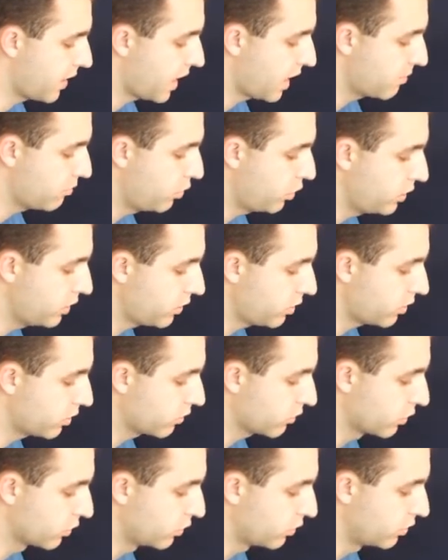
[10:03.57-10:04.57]
and put it
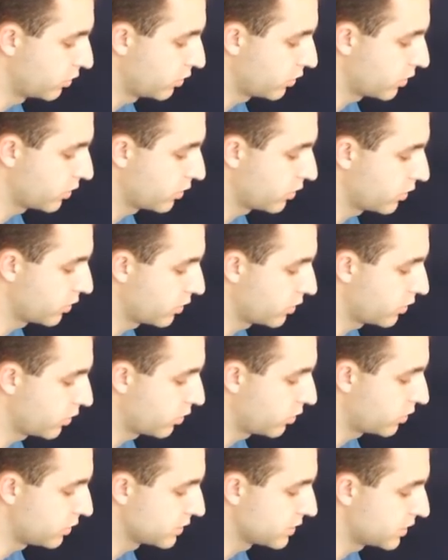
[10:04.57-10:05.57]
through the
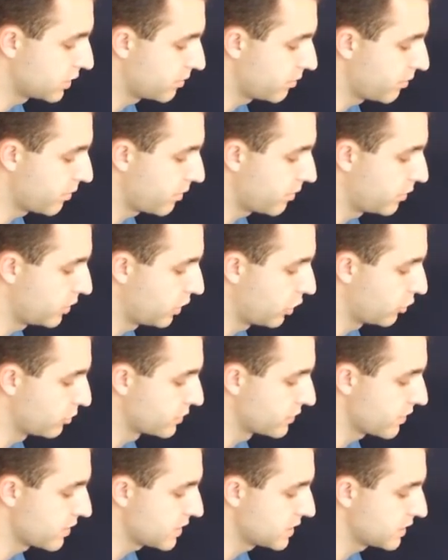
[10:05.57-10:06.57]
holes in the
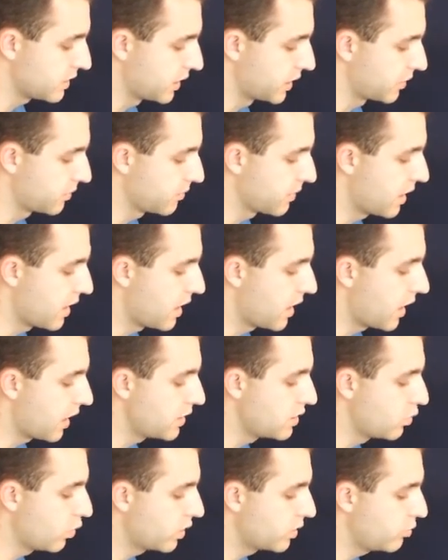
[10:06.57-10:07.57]
lobes of the sling,
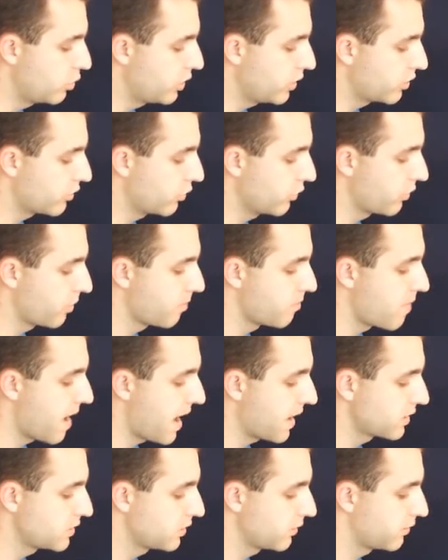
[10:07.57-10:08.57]
and you want to put it through from
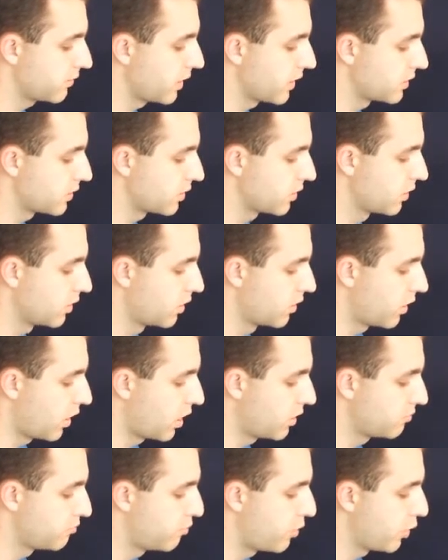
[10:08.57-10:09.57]
back to front
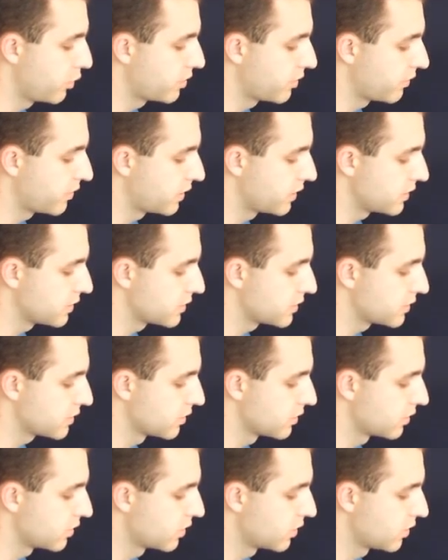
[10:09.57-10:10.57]
on both of these.